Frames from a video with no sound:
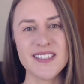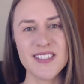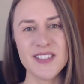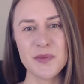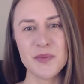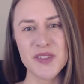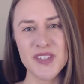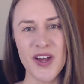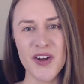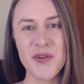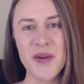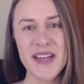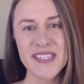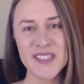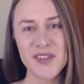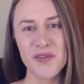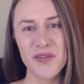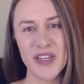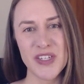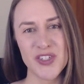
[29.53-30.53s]
Dubsado
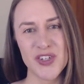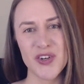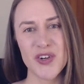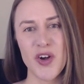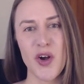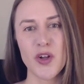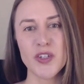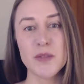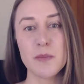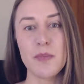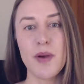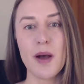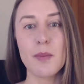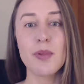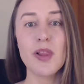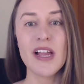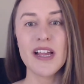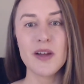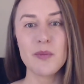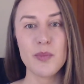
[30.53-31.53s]
has a feature called
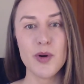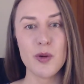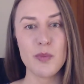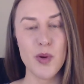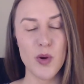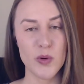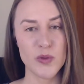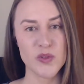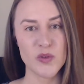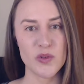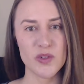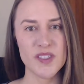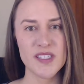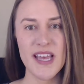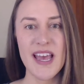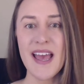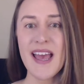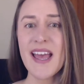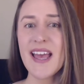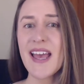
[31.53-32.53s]
public proposals.
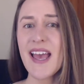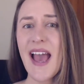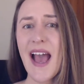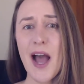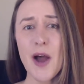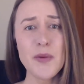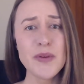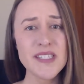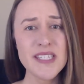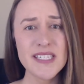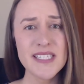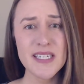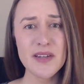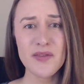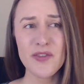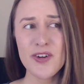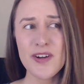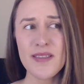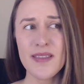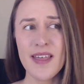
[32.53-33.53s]
How is it
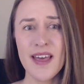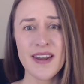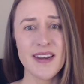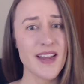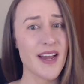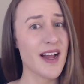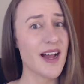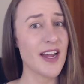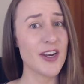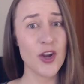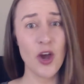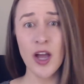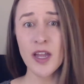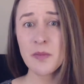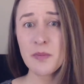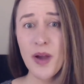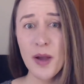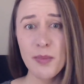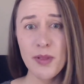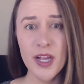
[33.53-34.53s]
different than a
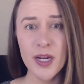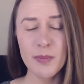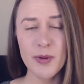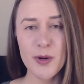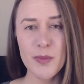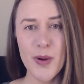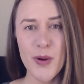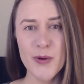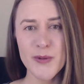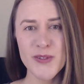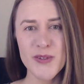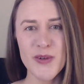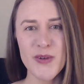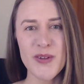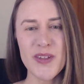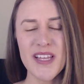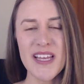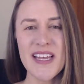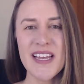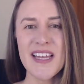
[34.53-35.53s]
non-public
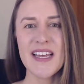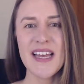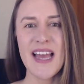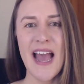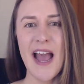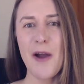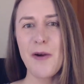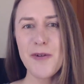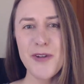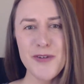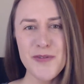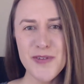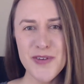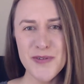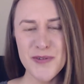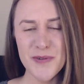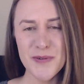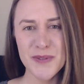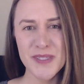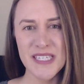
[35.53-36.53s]
proposal? How do you
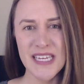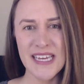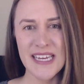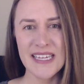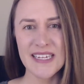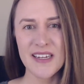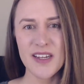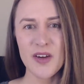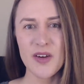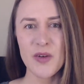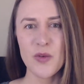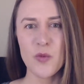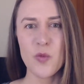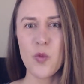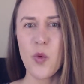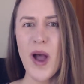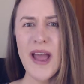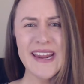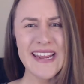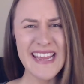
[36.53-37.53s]
use it?
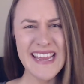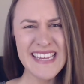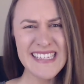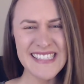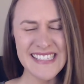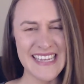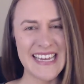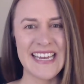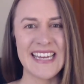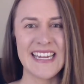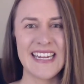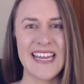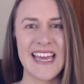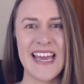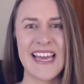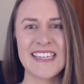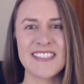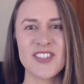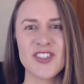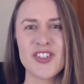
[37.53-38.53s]
What is it?
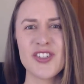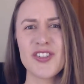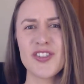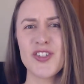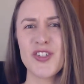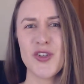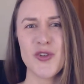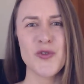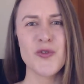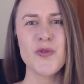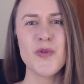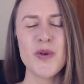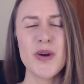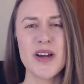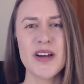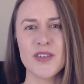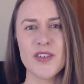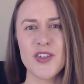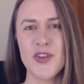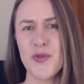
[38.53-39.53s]
And do
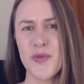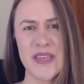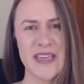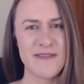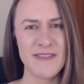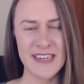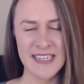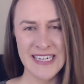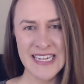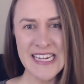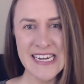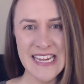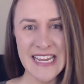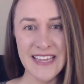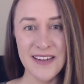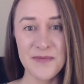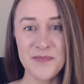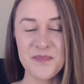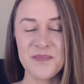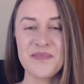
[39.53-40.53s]
you even need
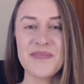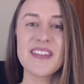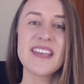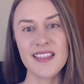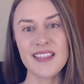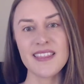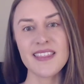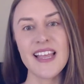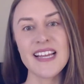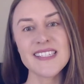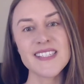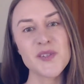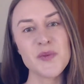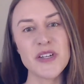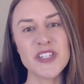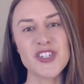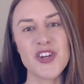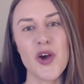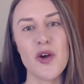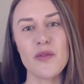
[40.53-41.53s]
it? Let's
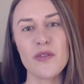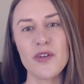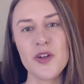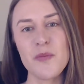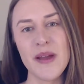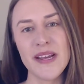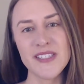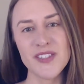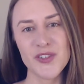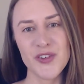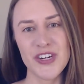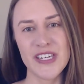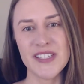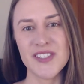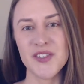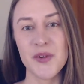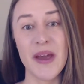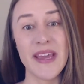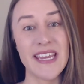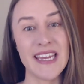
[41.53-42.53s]
switch over to my
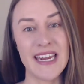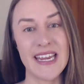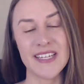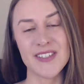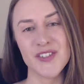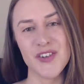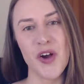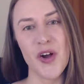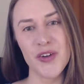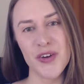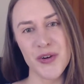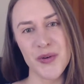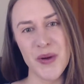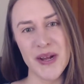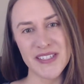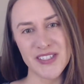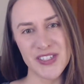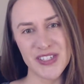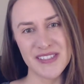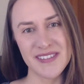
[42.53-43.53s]
screen so I can answer all your
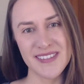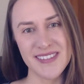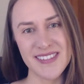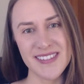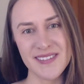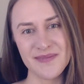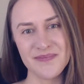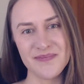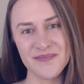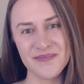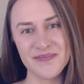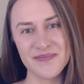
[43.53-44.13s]
questions.